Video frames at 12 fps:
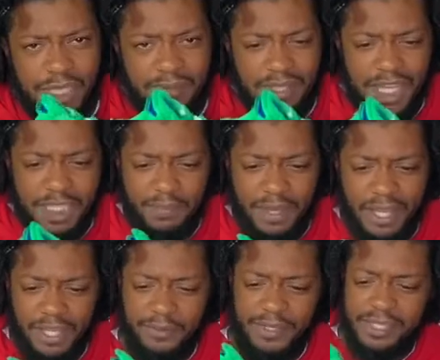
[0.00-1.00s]
stash
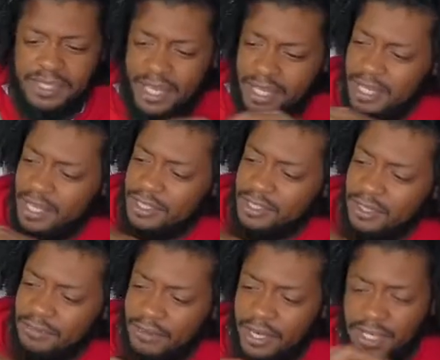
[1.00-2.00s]
pocket where it just like cuts
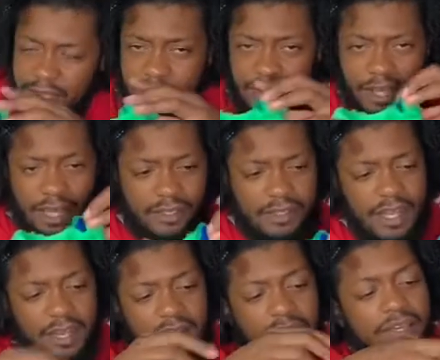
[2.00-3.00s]
off right here. Like,
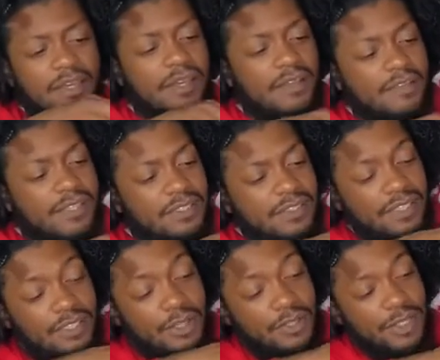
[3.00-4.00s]
nah, this
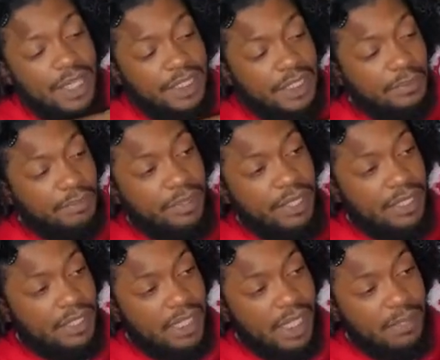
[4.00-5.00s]
goes actually pretty
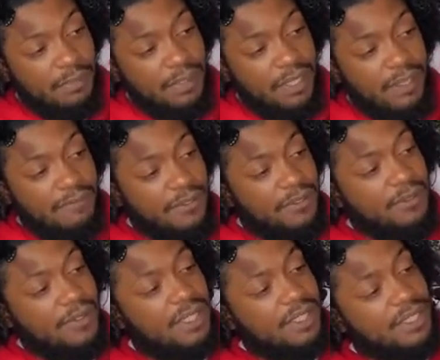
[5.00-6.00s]
deep. And if you
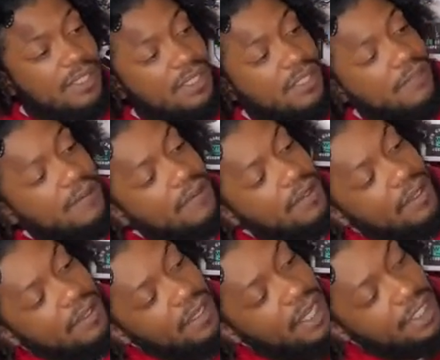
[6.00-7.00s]
can see,
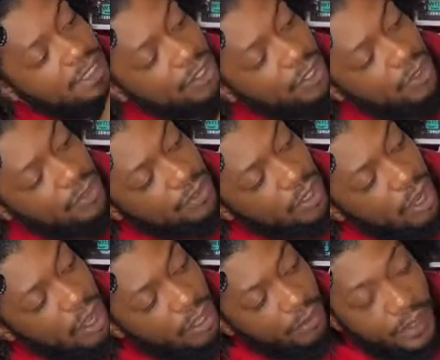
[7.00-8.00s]
it actually goes
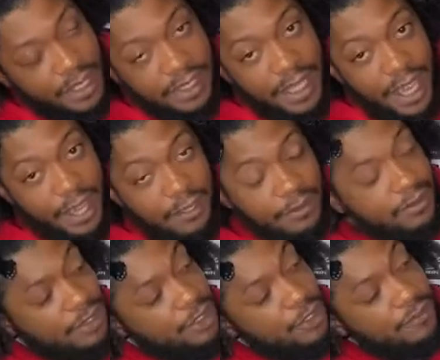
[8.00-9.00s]
all the way down
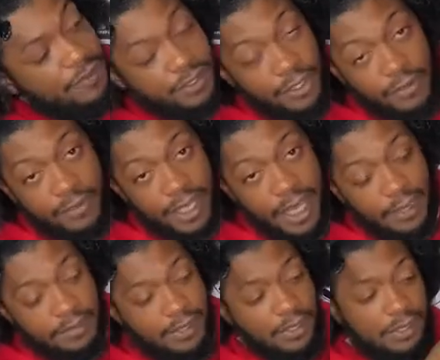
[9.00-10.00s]
to the toe cap.
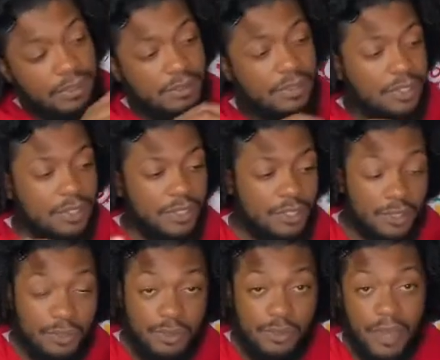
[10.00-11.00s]
So
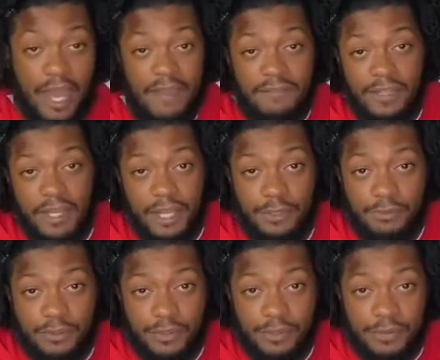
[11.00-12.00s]
you have a lot of
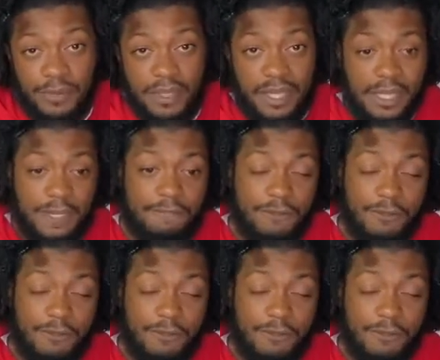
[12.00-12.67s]
room. And if you